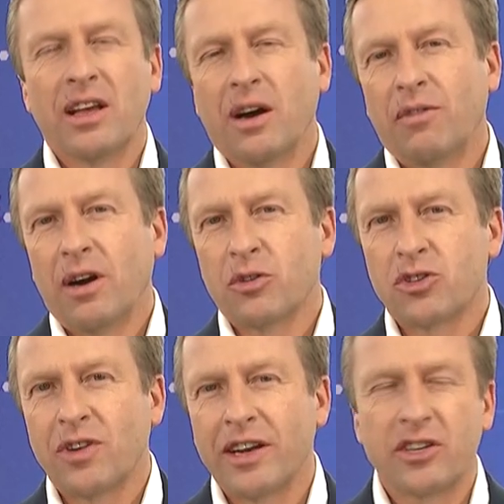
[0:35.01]
of our
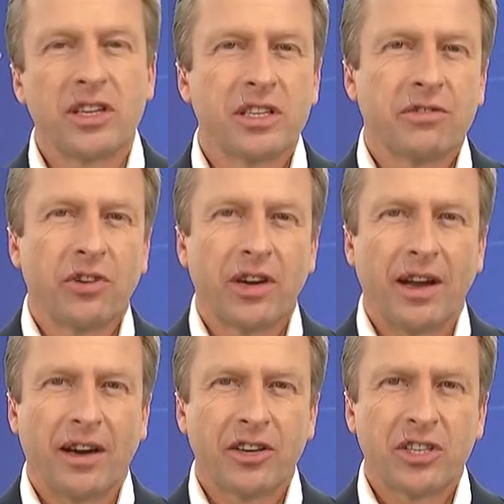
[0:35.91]
strategy is very
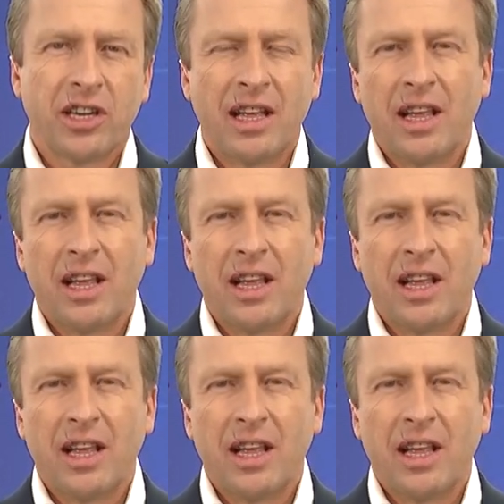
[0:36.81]
large.